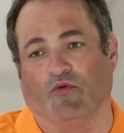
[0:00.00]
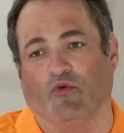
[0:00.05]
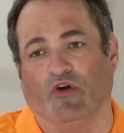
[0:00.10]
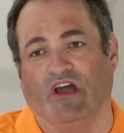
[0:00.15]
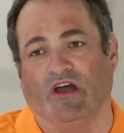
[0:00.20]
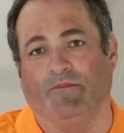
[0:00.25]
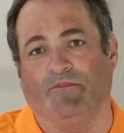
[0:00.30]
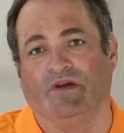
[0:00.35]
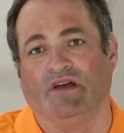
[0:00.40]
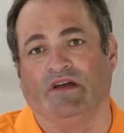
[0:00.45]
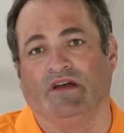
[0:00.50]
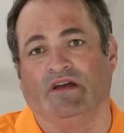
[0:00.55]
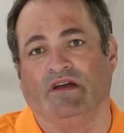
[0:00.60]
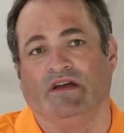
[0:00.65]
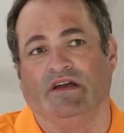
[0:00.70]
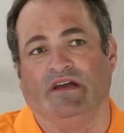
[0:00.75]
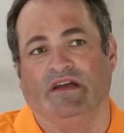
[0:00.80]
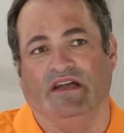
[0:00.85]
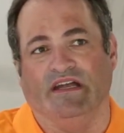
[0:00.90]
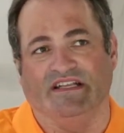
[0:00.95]
rip,
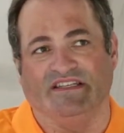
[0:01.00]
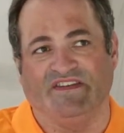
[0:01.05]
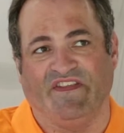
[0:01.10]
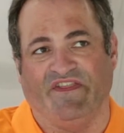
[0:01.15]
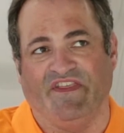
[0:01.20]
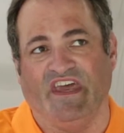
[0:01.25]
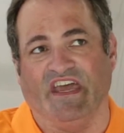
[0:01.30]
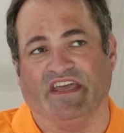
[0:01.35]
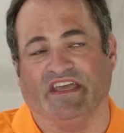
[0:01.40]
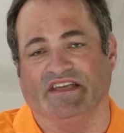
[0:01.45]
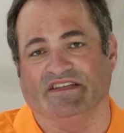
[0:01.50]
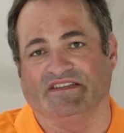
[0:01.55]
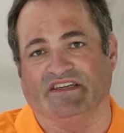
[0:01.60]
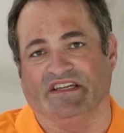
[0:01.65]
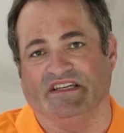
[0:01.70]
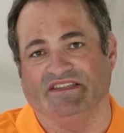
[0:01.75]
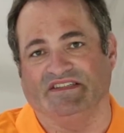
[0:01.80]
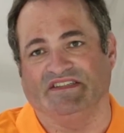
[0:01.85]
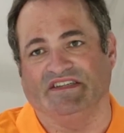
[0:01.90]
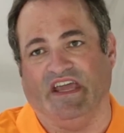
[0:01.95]
it's thick, it's
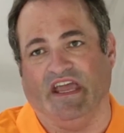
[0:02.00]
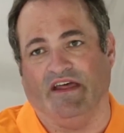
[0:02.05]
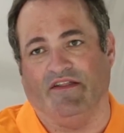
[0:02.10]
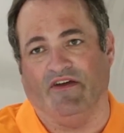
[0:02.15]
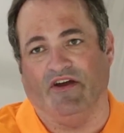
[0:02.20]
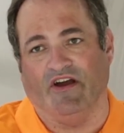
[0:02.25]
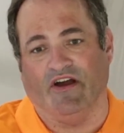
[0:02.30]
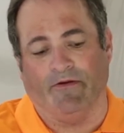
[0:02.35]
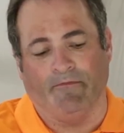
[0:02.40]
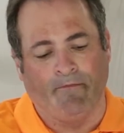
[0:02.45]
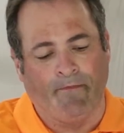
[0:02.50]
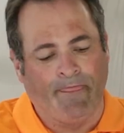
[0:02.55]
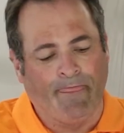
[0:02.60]
gonna stay there.